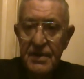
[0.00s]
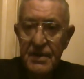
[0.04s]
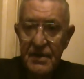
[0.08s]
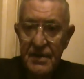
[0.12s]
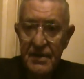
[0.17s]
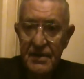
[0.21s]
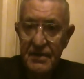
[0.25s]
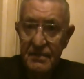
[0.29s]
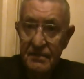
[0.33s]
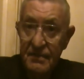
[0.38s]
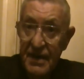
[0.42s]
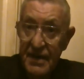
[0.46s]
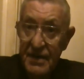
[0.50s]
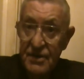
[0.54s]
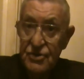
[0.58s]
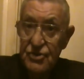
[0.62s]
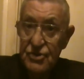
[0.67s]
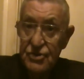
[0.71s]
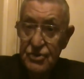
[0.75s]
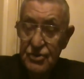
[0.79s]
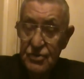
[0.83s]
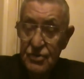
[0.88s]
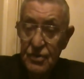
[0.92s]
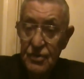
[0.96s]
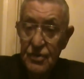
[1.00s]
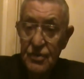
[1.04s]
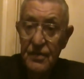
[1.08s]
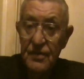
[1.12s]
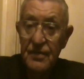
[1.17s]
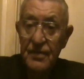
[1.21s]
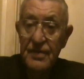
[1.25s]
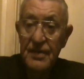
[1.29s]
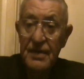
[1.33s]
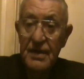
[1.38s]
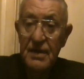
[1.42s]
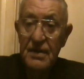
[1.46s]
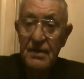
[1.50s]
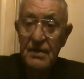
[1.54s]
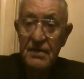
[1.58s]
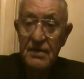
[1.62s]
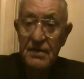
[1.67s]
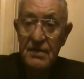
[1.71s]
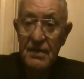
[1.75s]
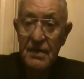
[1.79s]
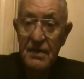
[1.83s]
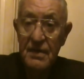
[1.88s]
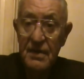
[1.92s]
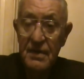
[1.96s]
and to make sure
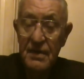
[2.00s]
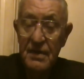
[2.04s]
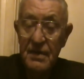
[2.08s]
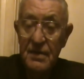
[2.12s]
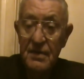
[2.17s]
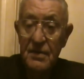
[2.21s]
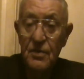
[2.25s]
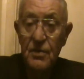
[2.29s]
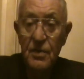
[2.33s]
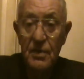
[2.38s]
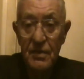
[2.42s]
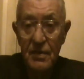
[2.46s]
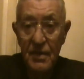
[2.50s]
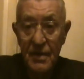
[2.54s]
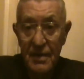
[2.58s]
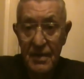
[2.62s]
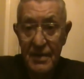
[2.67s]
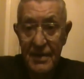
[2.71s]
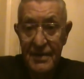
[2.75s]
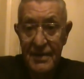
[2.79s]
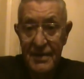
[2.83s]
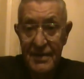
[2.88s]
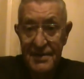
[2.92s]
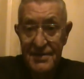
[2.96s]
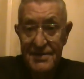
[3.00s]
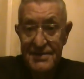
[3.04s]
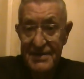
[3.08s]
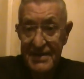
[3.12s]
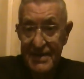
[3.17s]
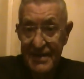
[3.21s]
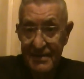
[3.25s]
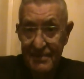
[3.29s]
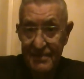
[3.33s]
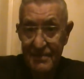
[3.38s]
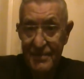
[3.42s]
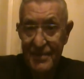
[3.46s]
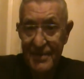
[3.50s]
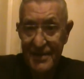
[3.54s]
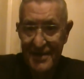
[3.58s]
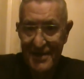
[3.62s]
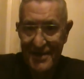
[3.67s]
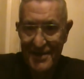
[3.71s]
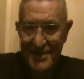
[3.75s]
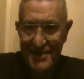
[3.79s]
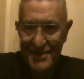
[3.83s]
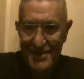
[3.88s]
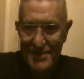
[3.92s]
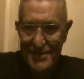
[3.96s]
that we're all on the same
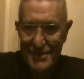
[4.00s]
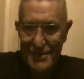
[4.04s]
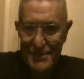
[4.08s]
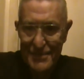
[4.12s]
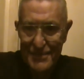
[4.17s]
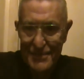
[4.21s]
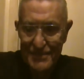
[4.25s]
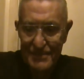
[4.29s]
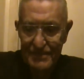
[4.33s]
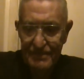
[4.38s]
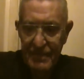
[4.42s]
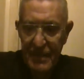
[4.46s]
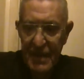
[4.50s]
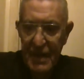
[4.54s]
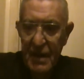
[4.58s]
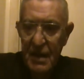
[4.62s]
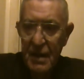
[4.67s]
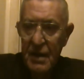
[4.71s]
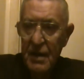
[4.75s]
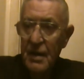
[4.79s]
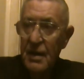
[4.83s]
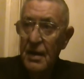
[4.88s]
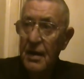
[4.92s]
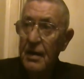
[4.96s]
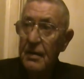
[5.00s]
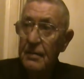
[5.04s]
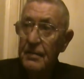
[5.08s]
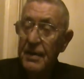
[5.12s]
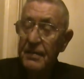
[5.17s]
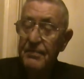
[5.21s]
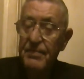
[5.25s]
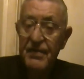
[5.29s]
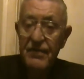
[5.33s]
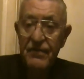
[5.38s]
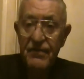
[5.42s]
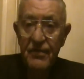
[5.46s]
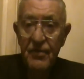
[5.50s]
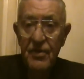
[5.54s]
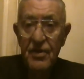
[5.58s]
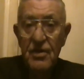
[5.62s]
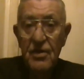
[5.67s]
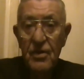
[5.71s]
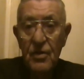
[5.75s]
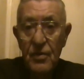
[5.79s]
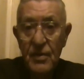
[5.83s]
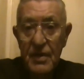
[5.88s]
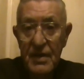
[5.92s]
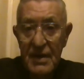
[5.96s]
page. But before
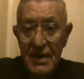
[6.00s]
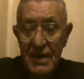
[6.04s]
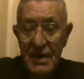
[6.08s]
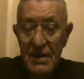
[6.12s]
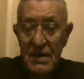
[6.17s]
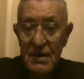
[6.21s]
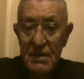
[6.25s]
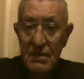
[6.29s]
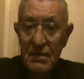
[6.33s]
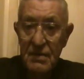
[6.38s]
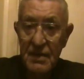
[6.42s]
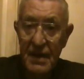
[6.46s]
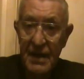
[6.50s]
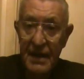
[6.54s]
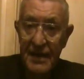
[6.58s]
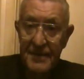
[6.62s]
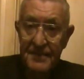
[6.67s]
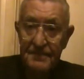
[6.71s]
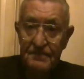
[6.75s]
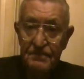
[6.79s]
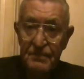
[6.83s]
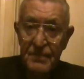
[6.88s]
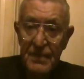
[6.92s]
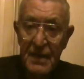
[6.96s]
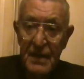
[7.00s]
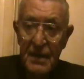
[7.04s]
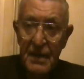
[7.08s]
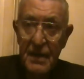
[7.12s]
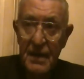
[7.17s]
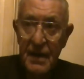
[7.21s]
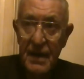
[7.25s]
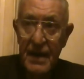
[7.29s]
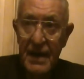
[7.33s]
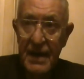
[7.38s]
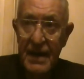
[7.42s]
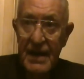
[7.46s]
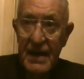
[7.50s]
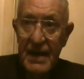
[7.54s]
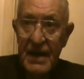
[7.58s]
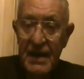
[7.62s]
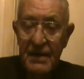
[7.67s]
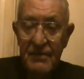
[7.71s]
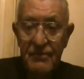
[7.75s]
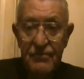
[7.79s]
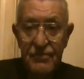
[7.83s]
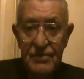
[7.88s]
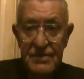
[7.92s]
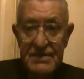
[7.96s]
going into that, I
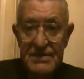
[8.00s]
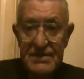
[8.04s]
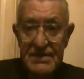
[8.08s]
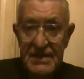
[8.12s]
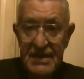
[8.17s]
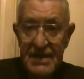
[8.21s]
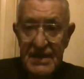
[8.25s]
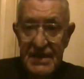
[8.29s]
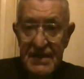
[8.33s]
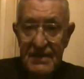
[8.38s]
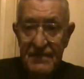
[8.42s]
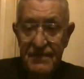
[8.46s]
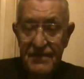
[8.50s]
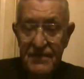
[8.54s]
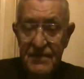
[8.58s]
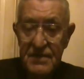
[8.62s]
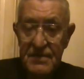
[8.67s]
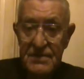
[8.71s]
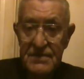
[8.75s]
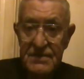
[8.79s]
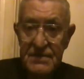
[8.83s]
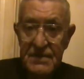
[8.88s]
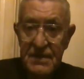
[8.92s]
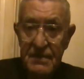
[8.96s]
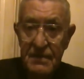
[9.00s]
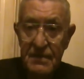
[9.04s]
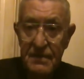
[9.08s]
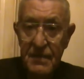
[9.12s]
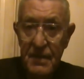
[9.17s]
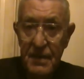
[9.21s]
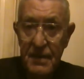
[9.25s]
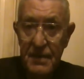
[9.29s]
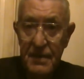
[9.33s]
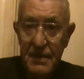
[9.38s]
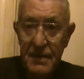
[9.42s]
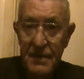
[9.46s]
have received some